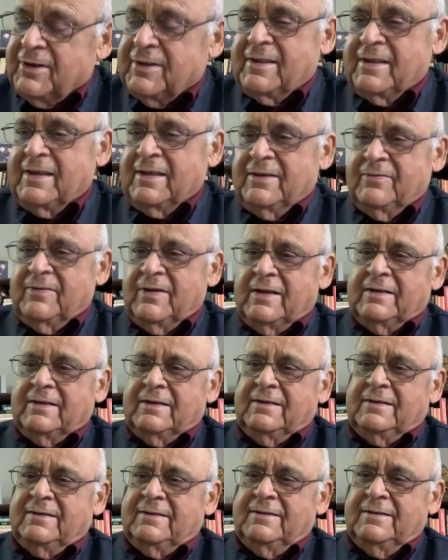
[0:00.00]
the event,
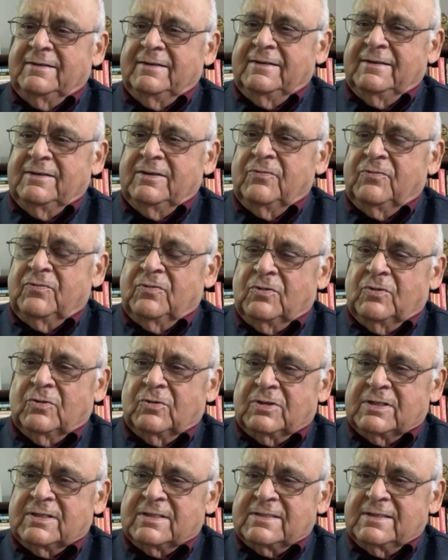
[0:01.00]
if you
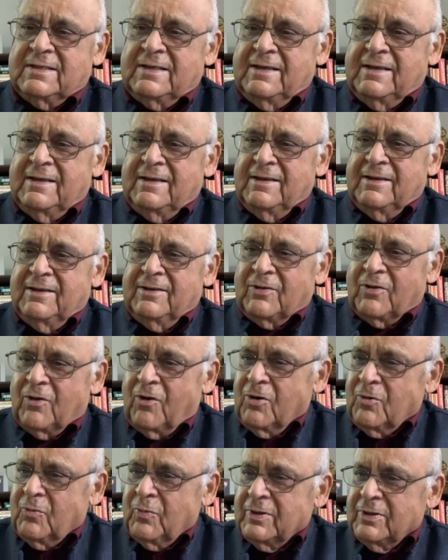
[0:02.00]
notice,
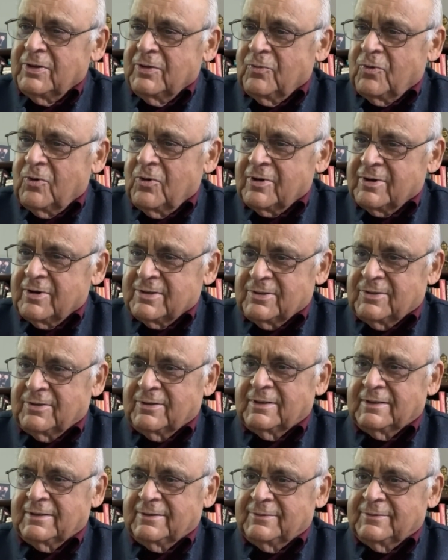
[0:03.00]
not when the war is on.